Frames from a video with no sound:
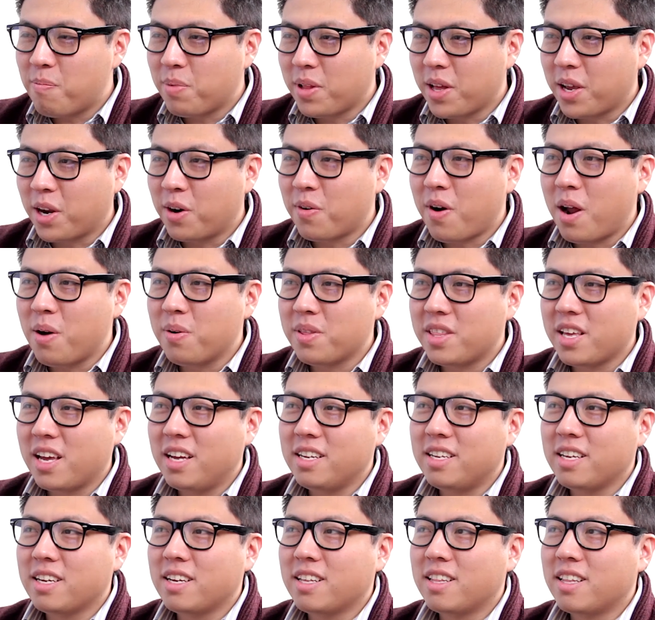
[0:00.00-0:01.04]
playing around with the
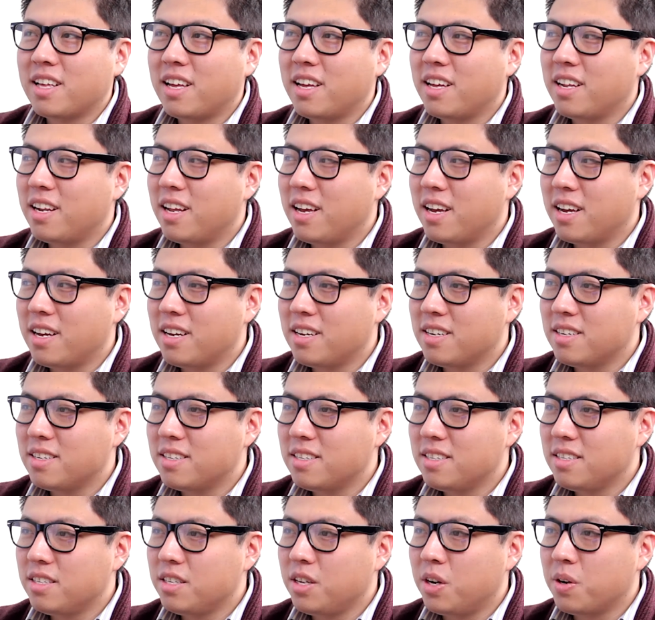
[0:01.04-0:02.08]
idea
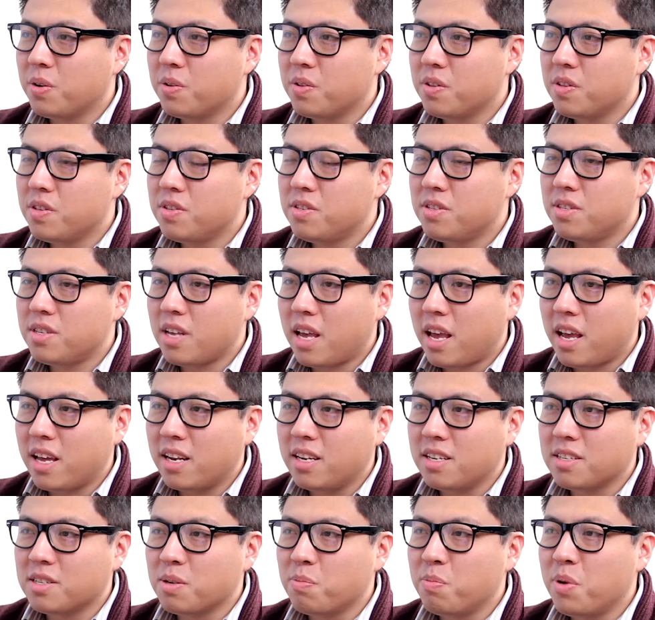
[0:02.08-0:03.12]
that
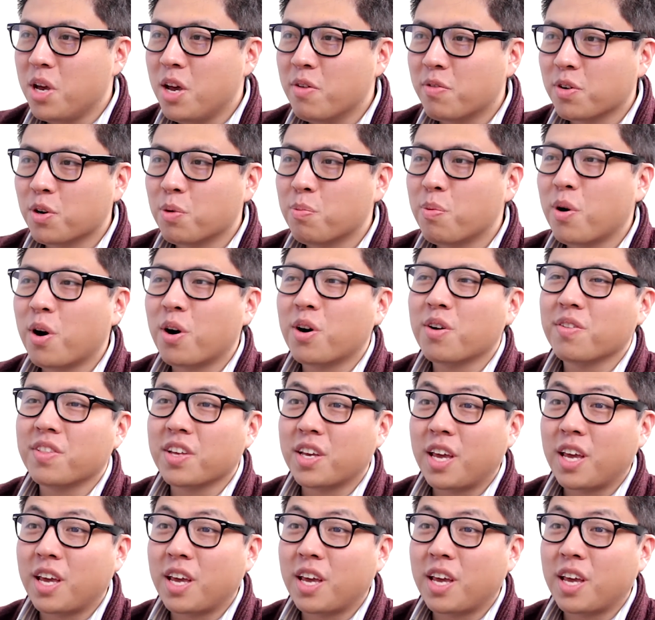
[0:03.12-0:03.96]
sand is a pivotal part of the